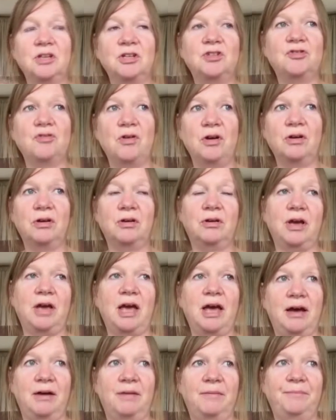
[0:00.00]
the drug
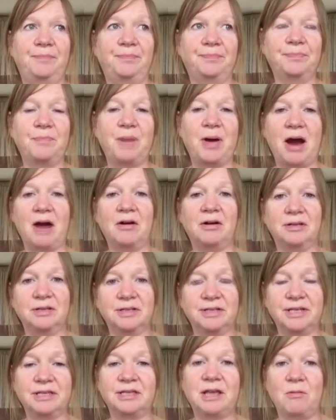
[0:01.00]

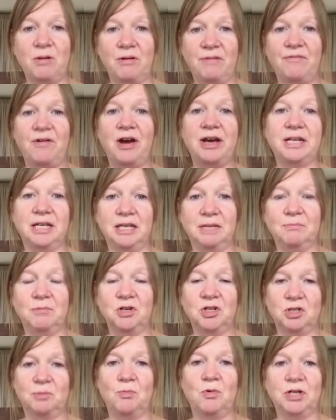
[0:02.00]
barons, they were finding it
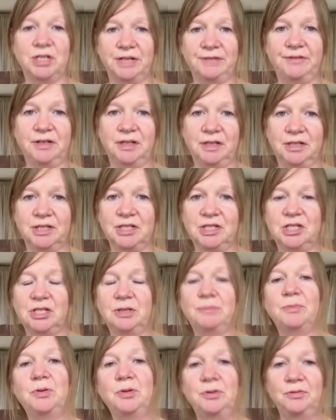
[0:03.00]
much more difficult
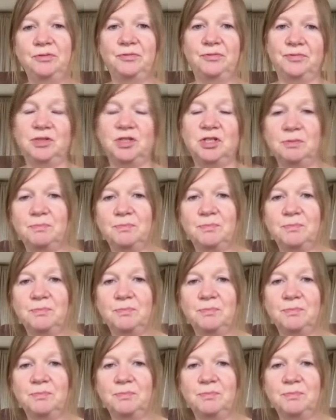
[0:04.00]
to move